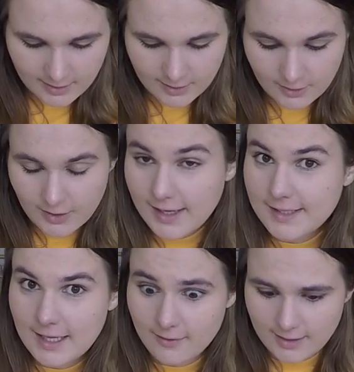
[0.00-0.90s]
Do you
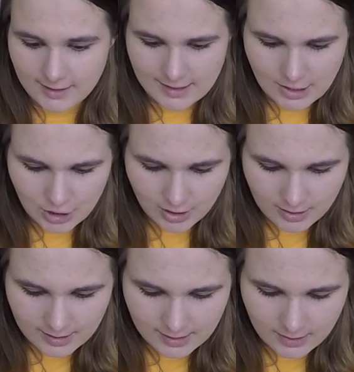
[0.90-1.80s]
guys have any
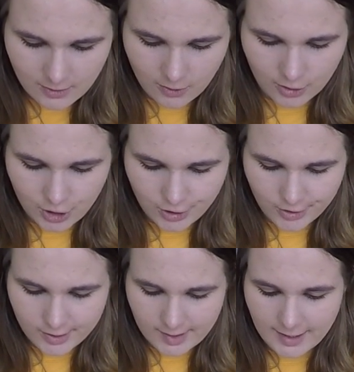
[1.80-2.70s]
t-shirts or
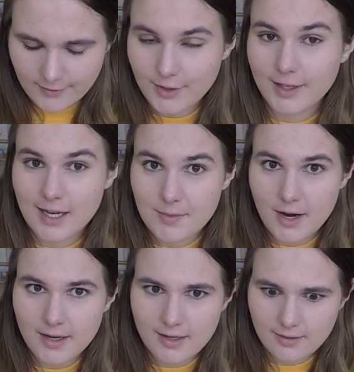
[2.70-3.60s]
shirts that have your name
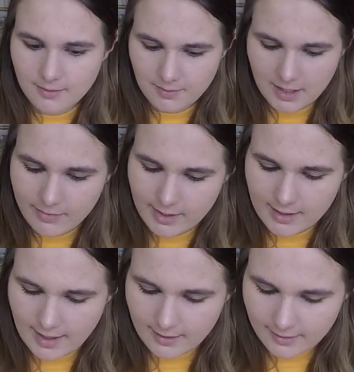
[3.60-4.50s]
on it? Maybe a
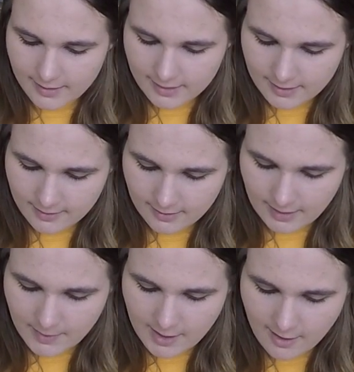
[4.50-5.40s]
necklace?
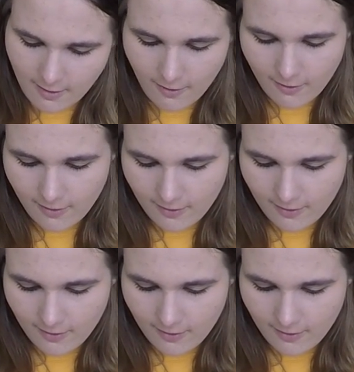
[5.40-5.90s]
Let me know.